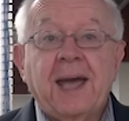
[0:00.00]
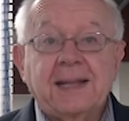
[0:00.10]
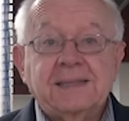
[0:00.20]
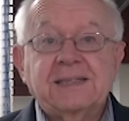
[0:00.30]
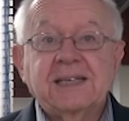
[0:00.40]

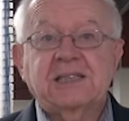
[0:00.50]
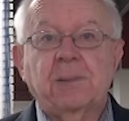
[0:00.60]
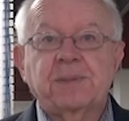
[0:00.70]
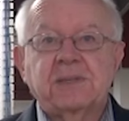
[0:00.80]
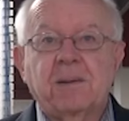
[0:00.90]
and
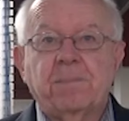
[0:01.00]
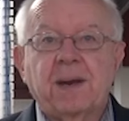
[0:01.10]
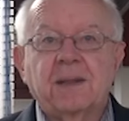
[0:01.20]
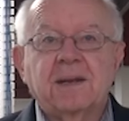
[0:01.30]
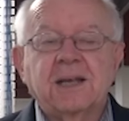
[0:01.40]
60%
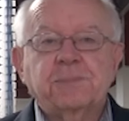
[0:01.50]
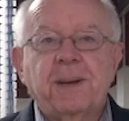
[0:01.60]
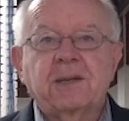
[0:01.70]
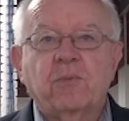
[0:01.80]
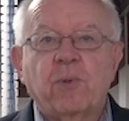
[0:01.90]
better than
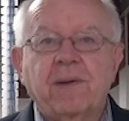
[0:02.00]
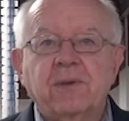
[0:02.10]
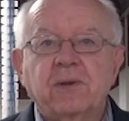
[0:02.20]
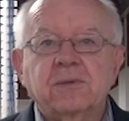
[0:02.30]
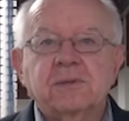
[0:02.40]
expected
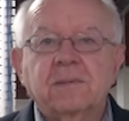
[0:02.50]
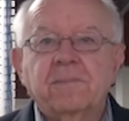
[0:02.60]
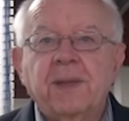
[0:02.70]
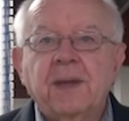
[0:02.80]
revenues.